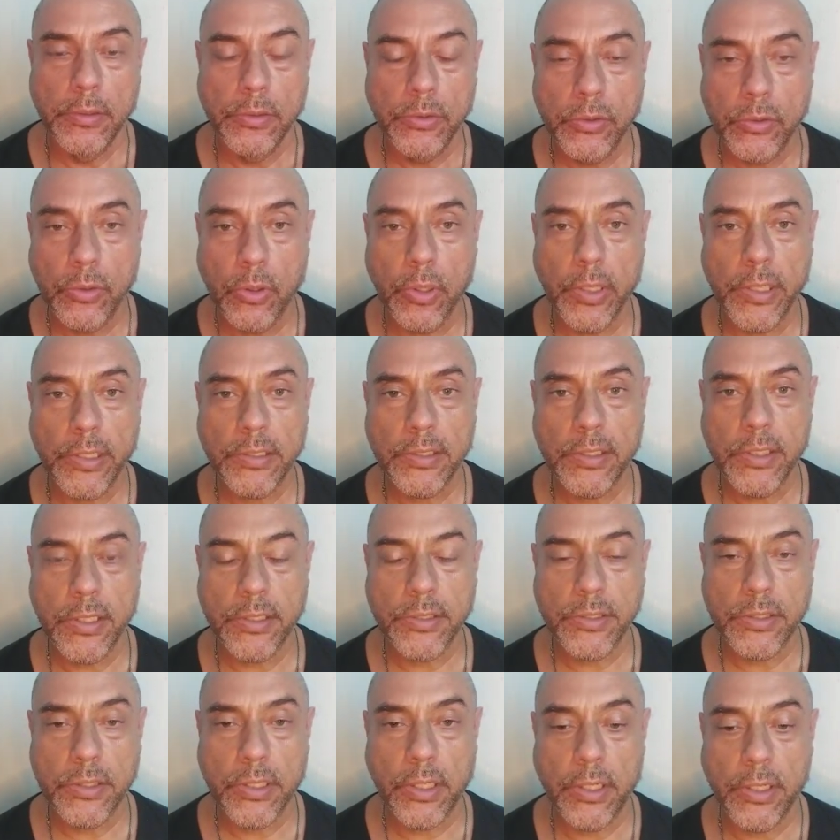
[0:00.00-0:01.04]
So let's get
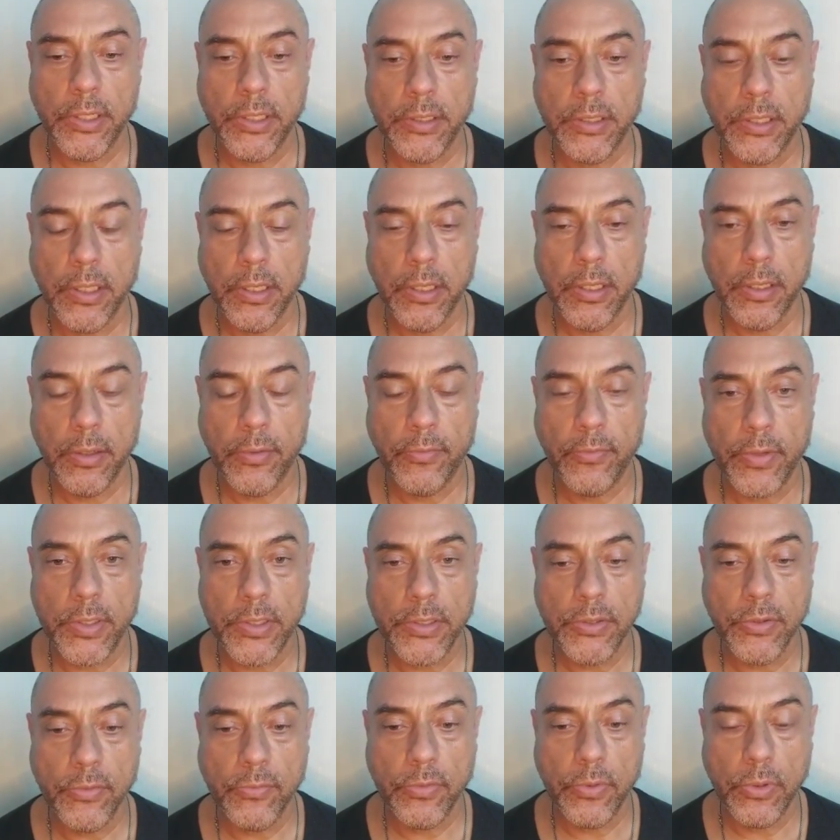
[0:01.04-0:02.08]
started.
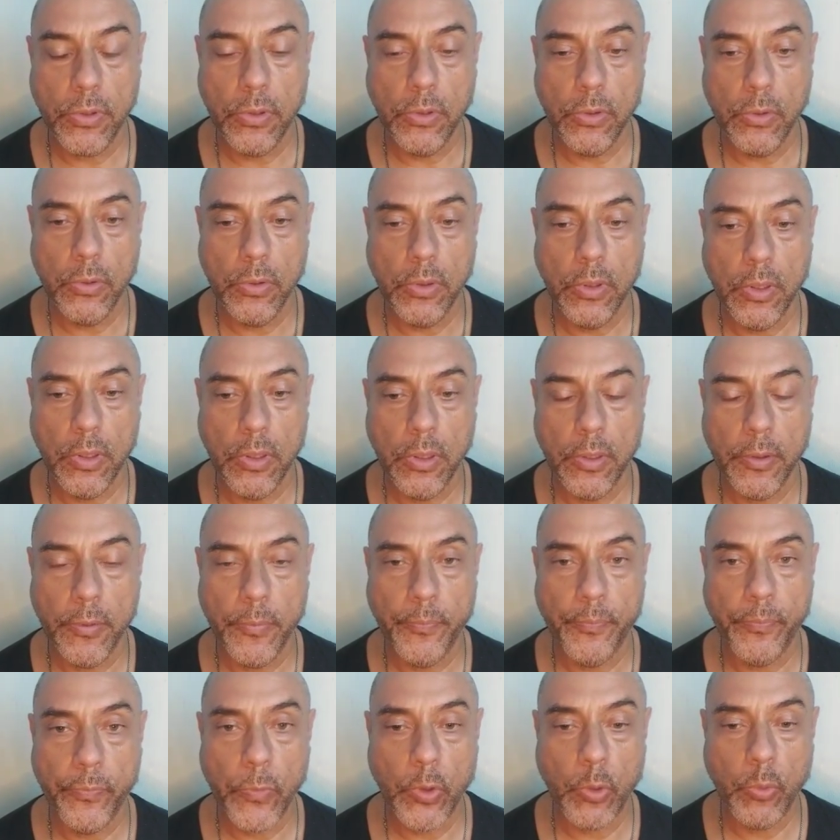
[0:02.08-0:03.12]
First of all,
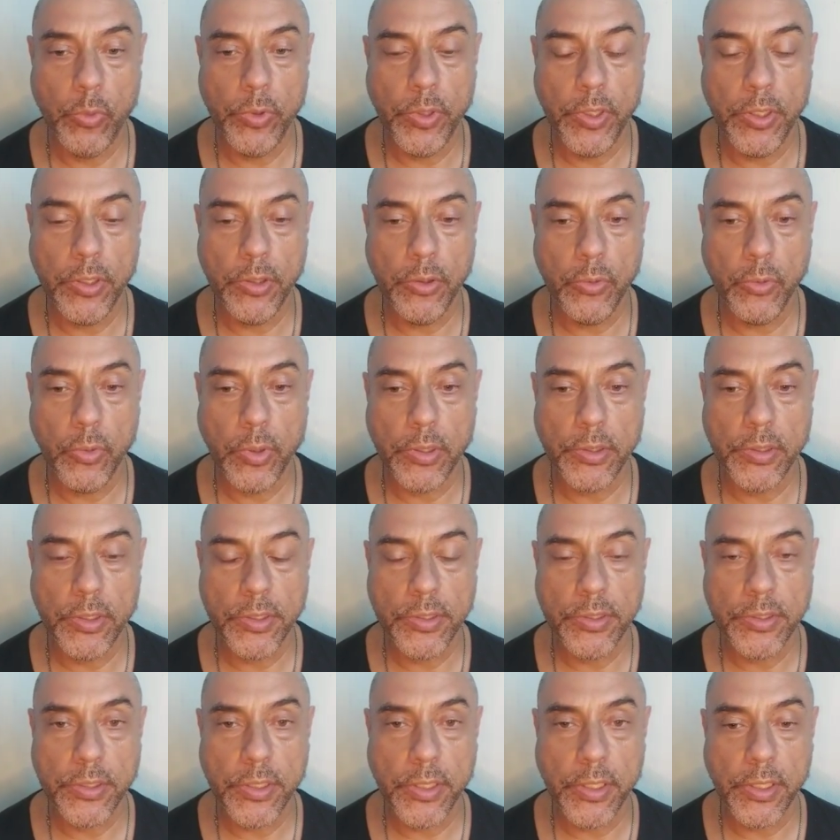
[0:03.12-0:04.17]
we need to
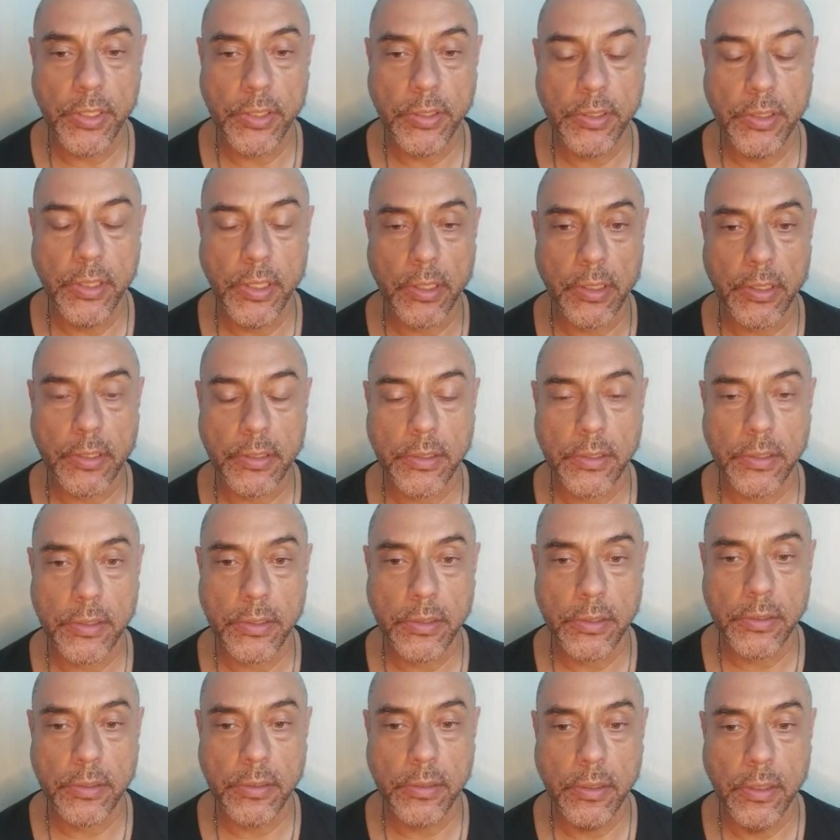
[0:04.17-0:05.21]
understand that
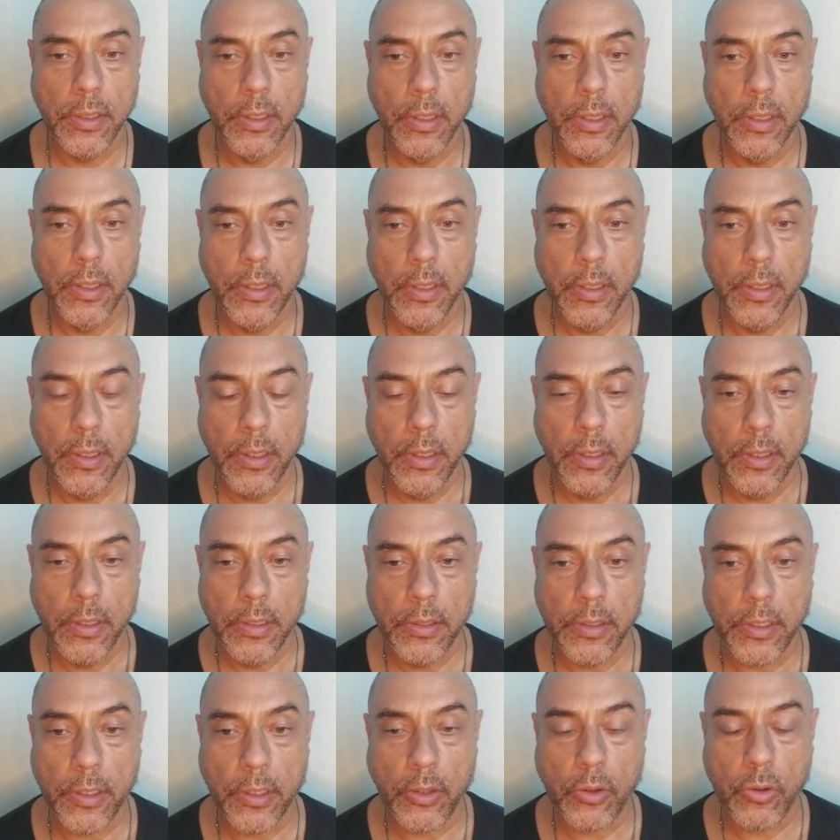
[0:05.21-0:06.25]

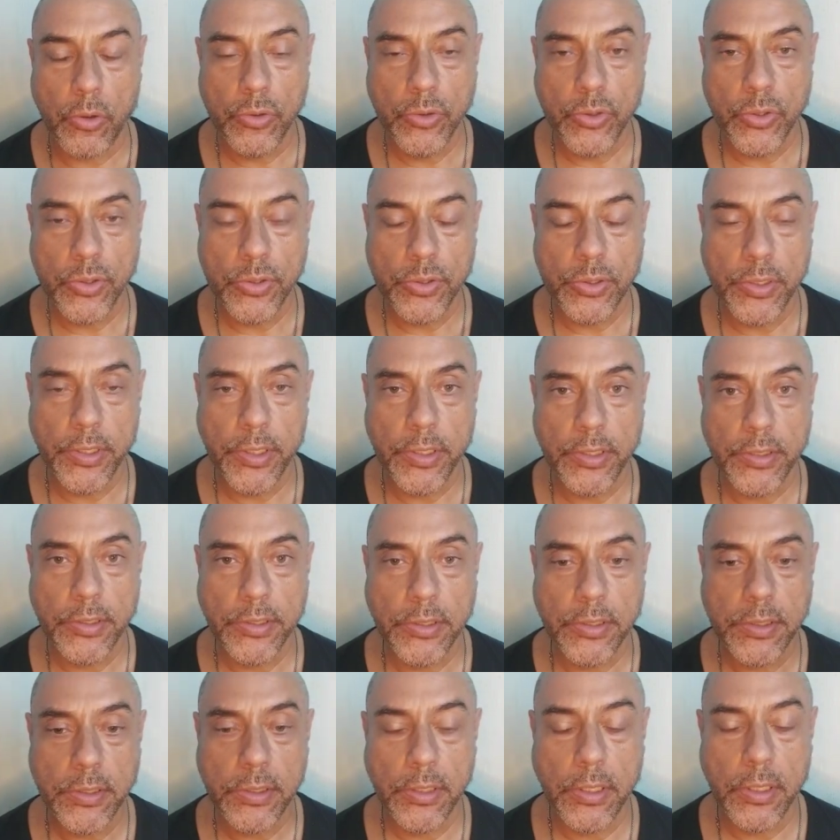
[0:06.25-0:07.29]
the
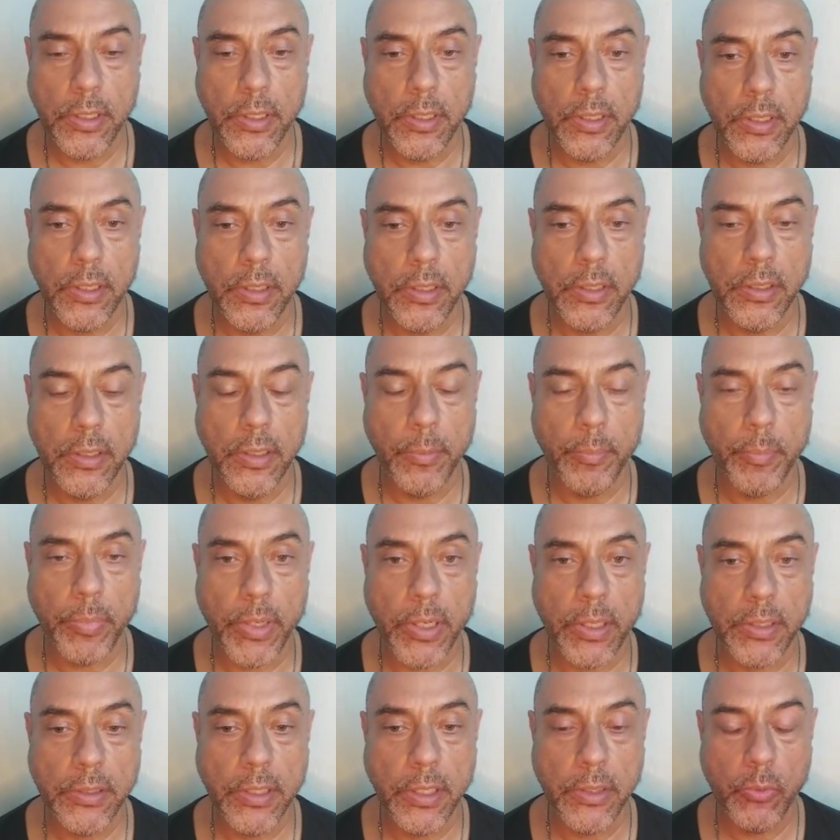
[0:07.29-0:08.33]
consciousness, the
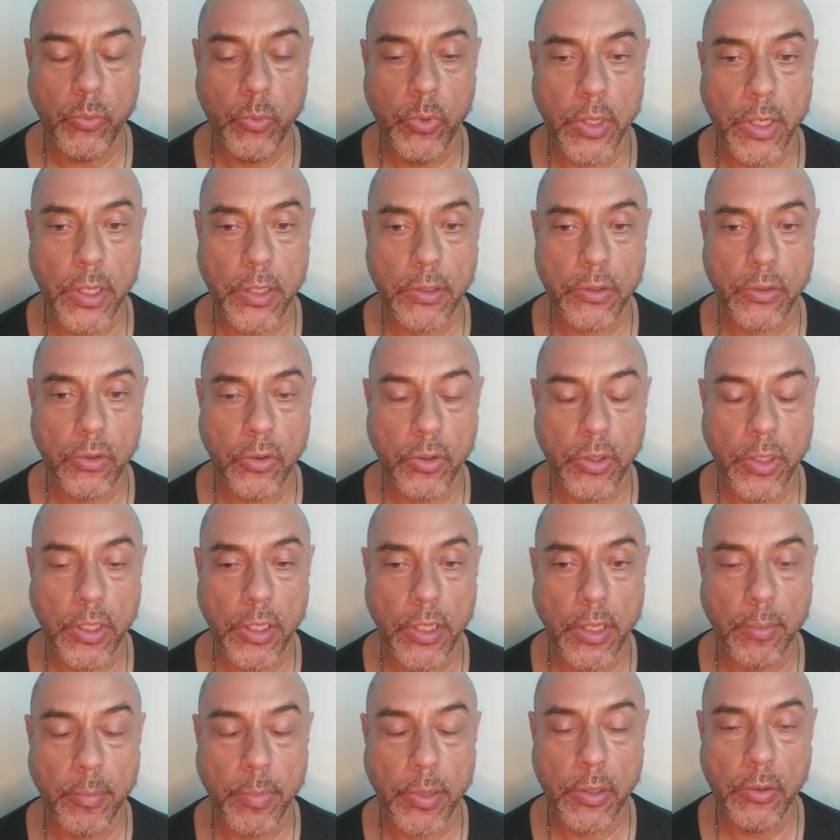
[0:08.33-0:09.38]
part that we are
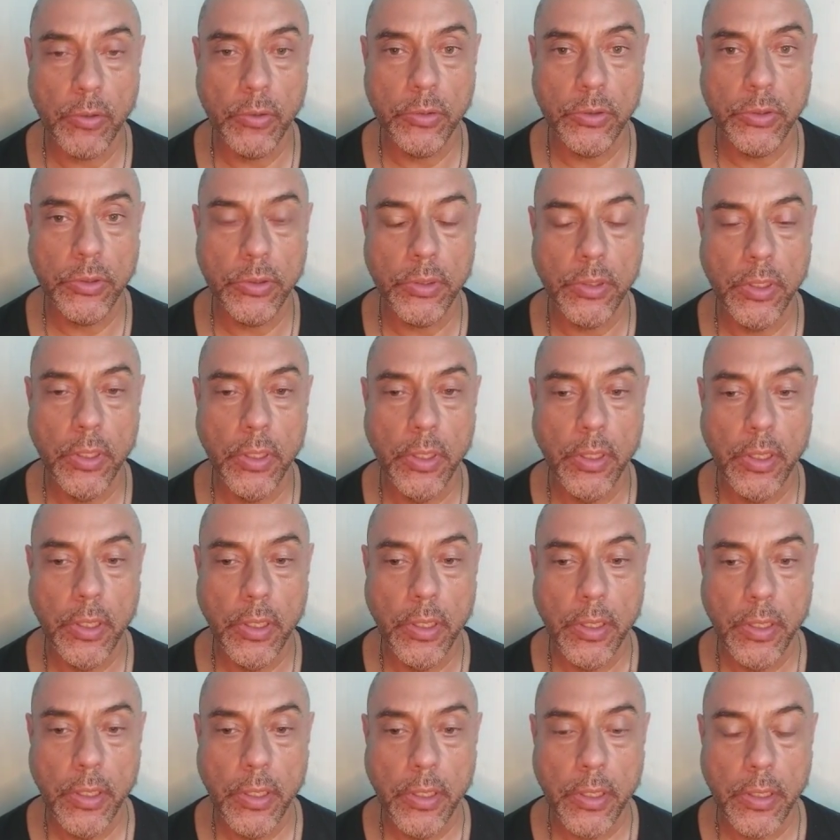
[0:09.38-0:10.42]
talking about,
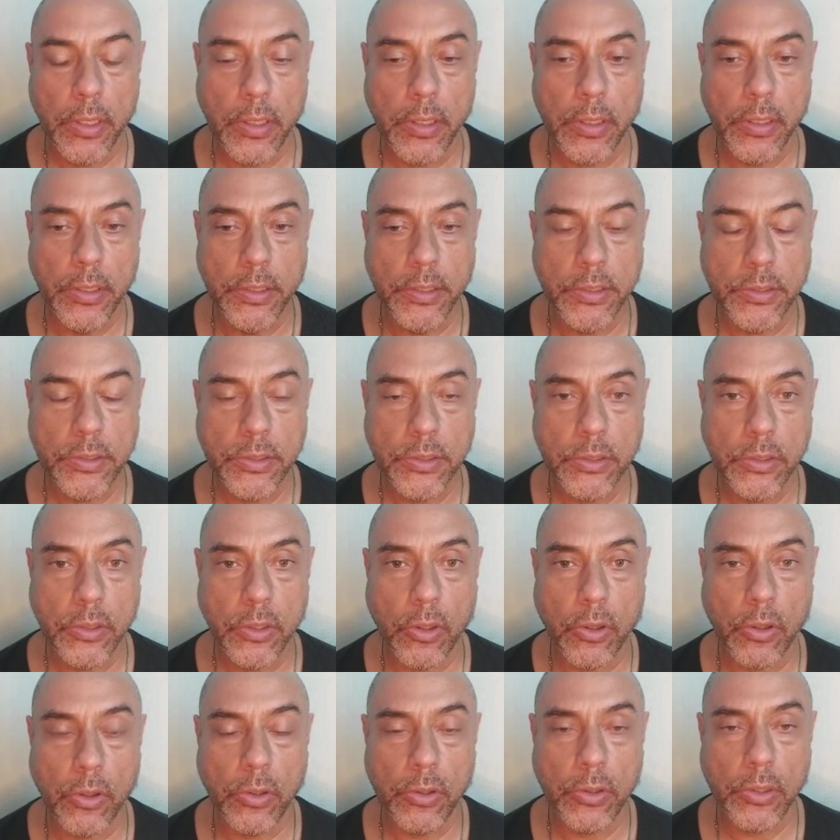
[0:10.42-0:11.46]
is
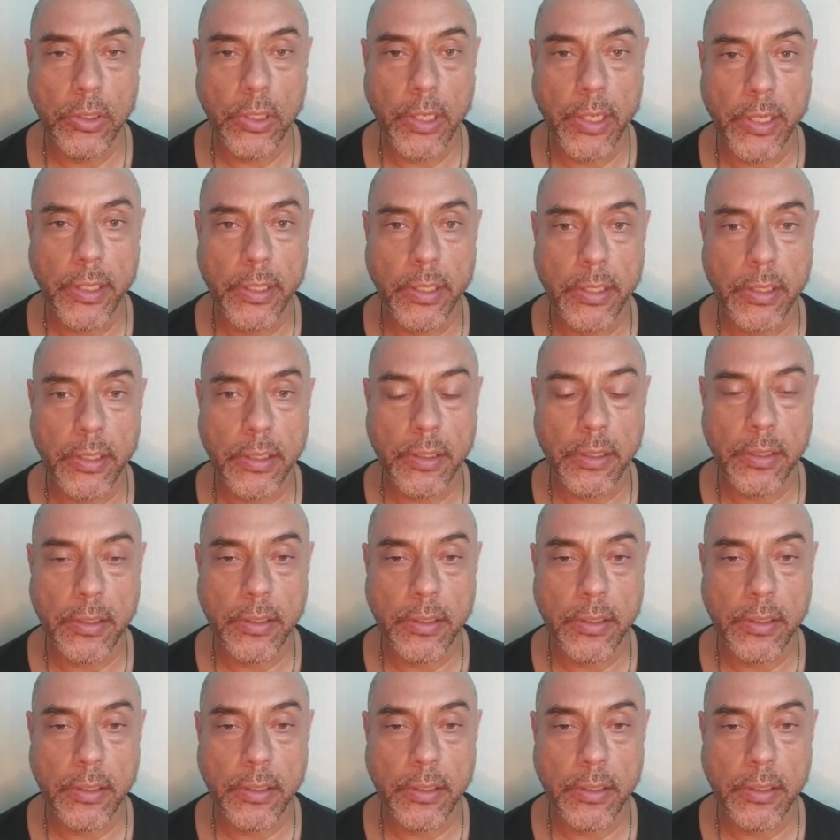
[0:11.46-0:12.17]
not like